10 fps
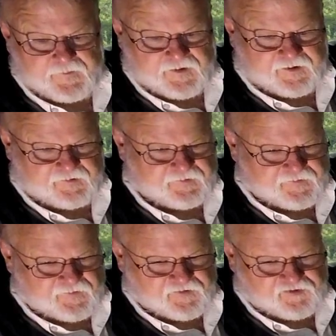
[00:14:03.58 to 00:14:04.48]
The
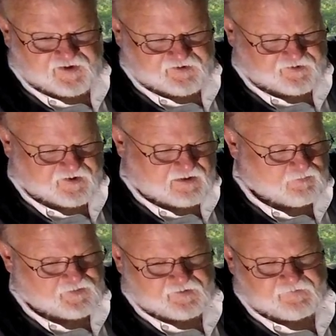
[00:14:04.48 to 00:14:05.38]
seats that come
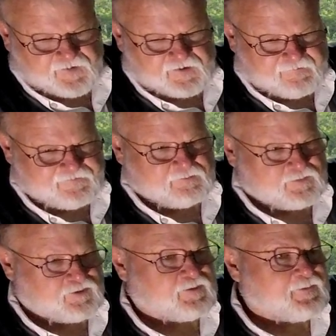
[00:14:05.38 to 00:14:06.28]
with it are very
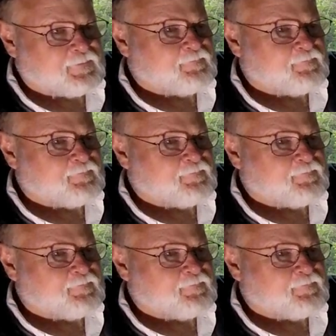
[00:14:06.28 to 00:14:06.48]
comfortable.